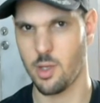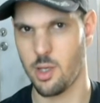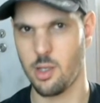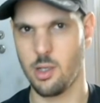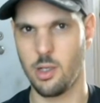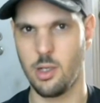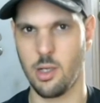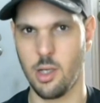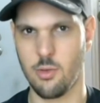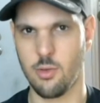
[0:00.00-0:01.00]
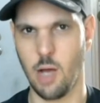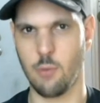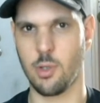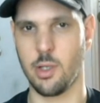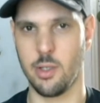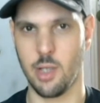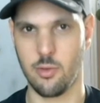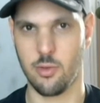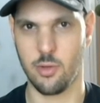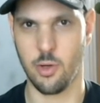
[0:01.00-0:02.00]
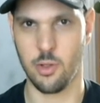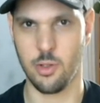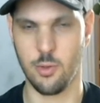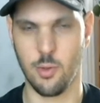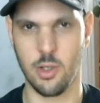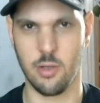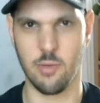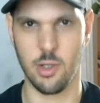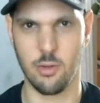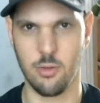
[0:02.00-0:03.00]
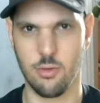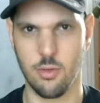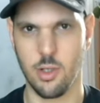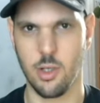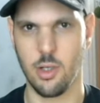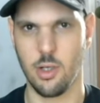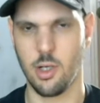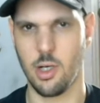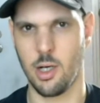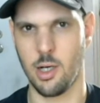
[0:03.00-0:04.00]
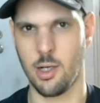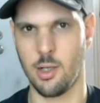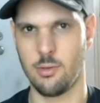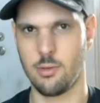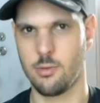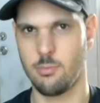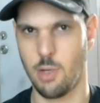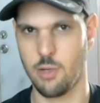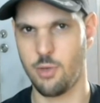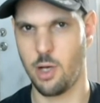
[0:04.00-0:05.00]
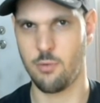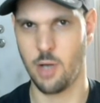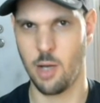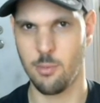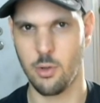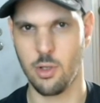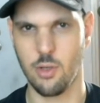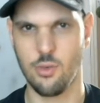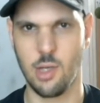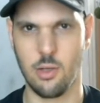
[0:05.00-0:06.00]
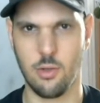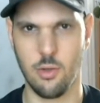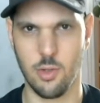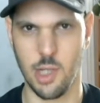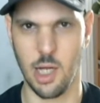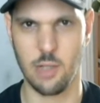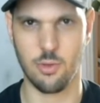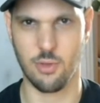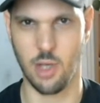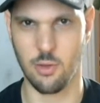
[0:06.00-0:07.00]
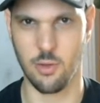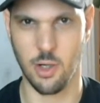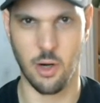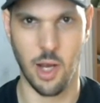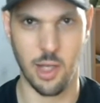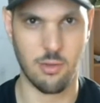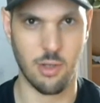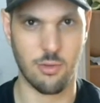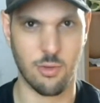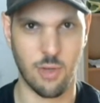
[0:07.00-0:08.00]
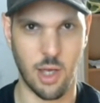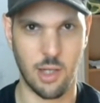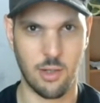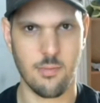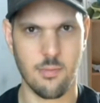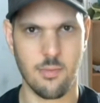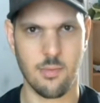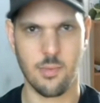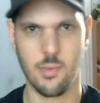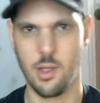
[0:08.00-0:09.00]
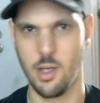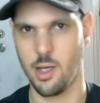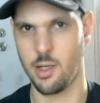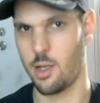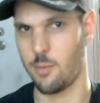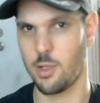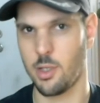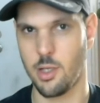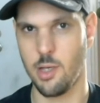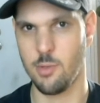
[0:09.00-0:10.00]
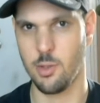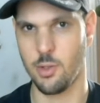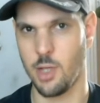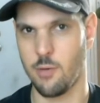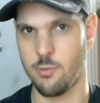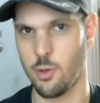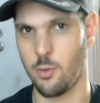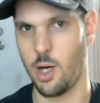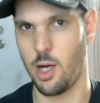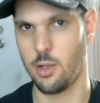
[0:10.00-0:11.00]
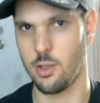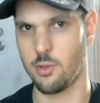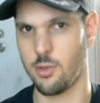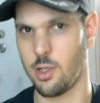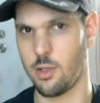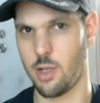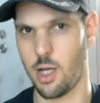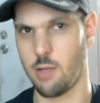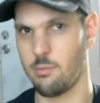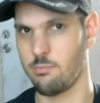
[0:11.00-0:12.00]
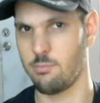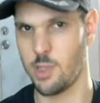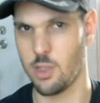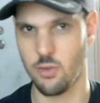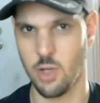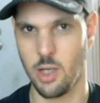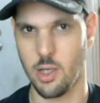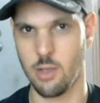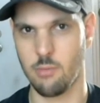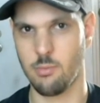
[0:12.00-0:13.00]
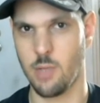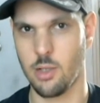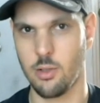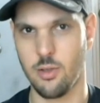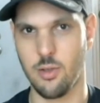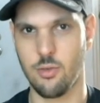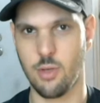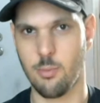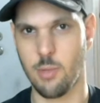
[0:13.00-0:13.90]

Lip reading: it's not really necessary to do any of those. Myself, I'm going to stick to the natural cycle that our ancestors had, and I'm going to keep doing that for a while until I decide I'd like to do something else.